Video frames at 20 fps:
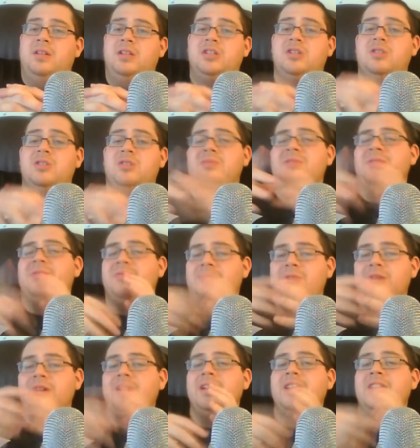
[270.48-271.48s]
in terms
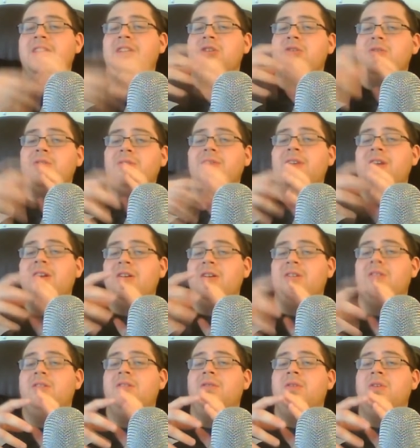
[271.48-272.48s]
of really doing video
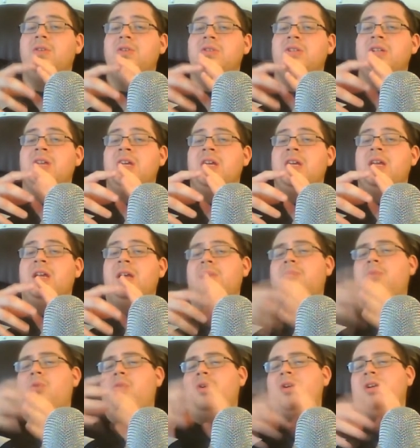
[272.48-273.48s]
reviews
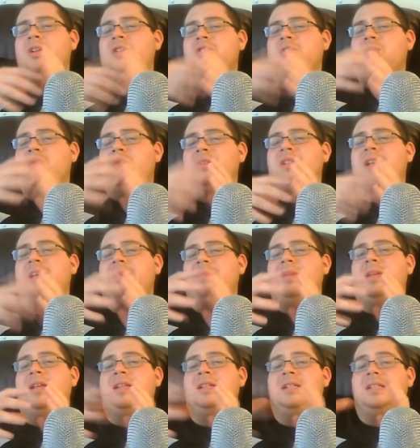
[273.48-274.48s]
more towards like
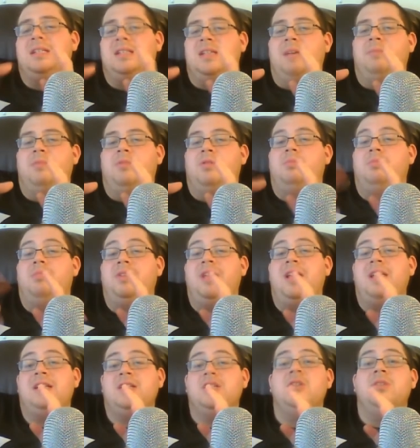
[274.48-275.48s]
mid September. But
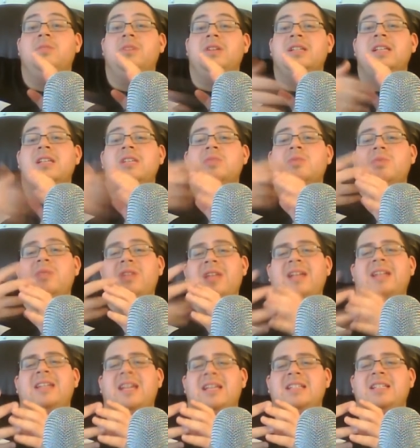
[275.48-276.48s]
that's good because that's when
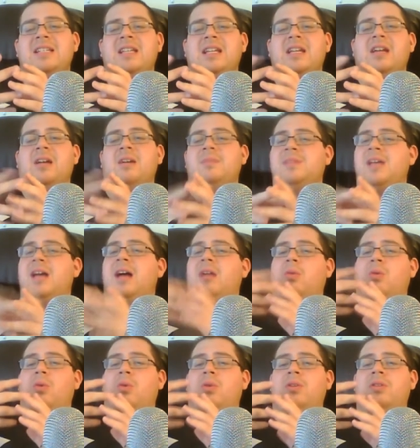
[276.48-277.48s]
like Destiny comes out,
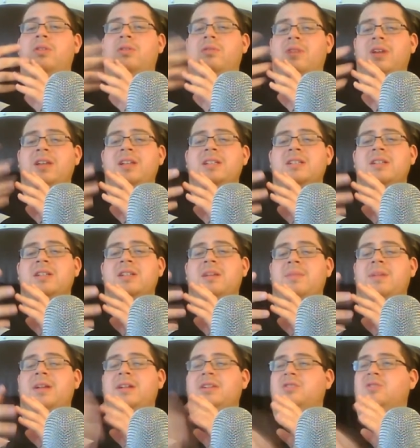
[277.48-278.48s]
Lord of the Rings is
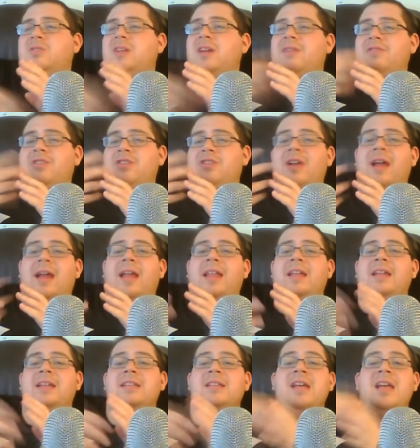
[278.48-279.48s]
coming out soon after
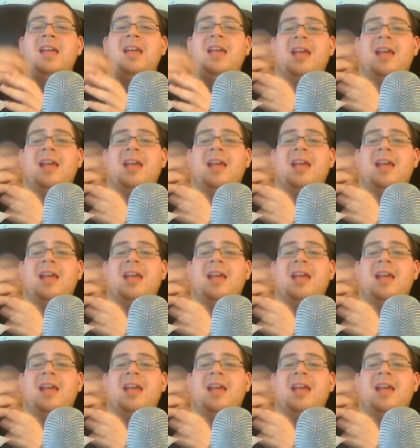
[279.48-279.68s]
Aliens,